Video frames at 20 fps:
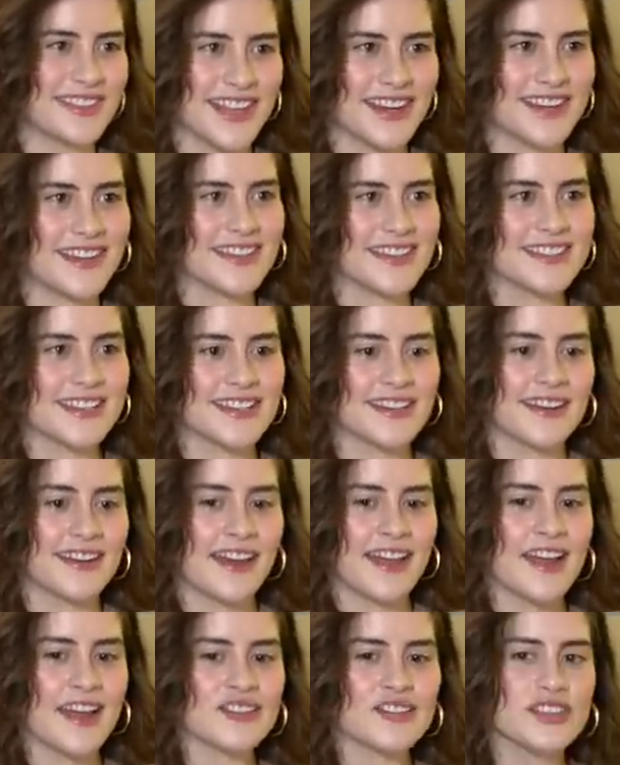lettuce, and,
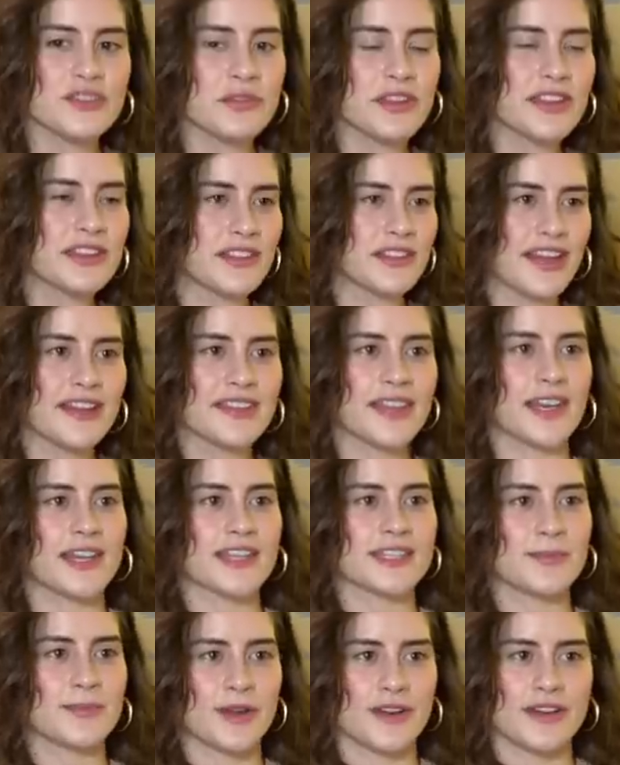and I actually really like that
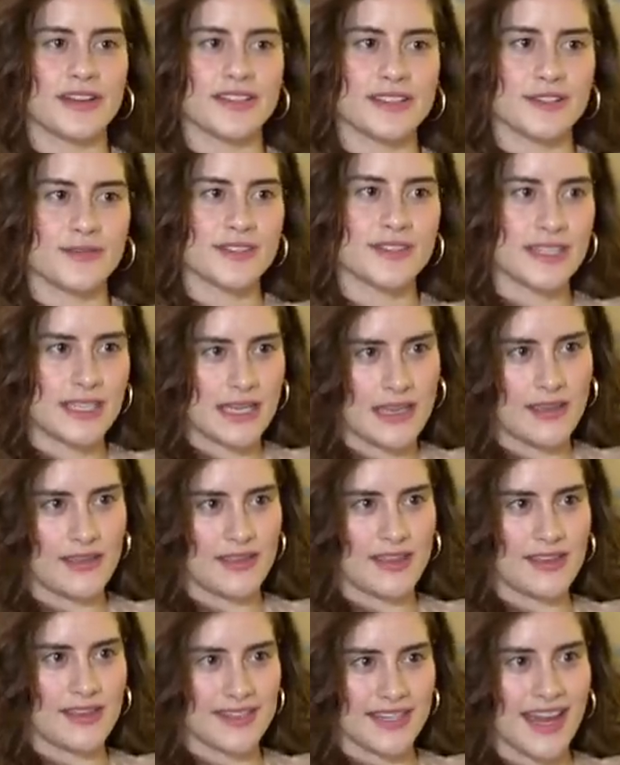experience of
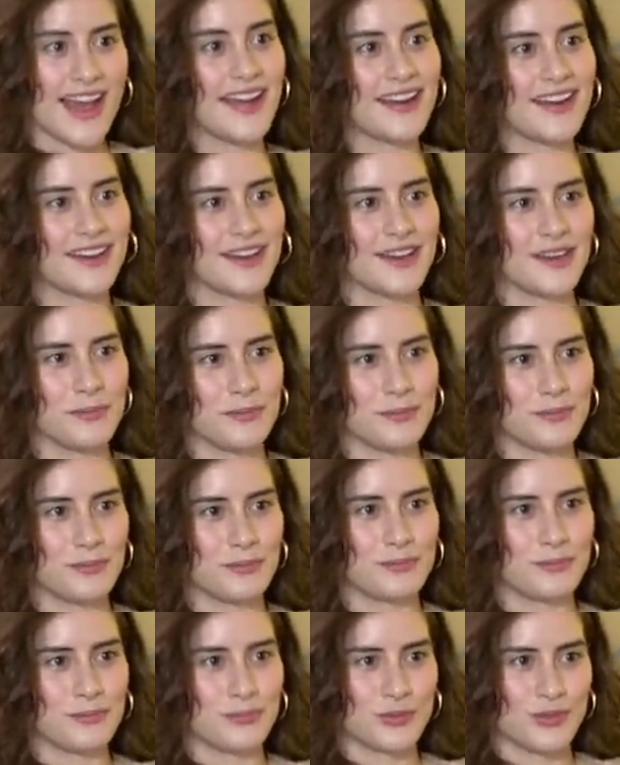seeing the entire
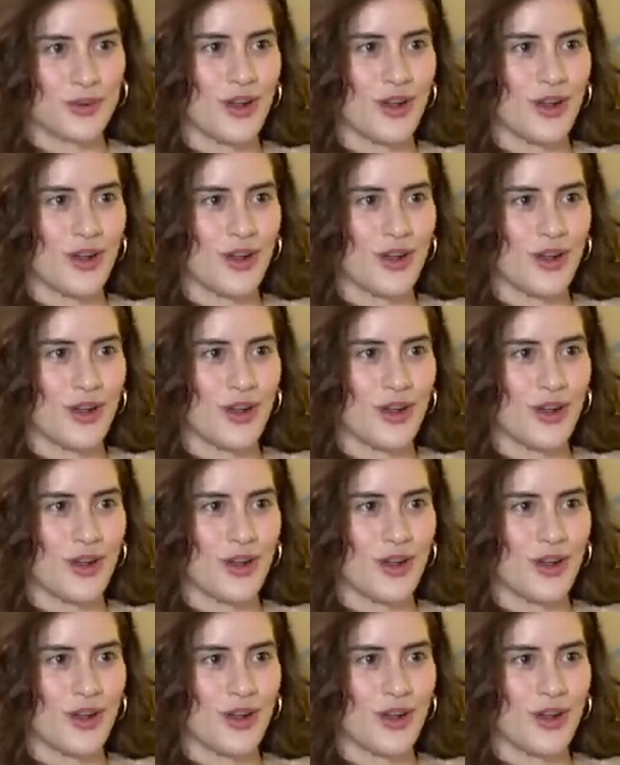mm.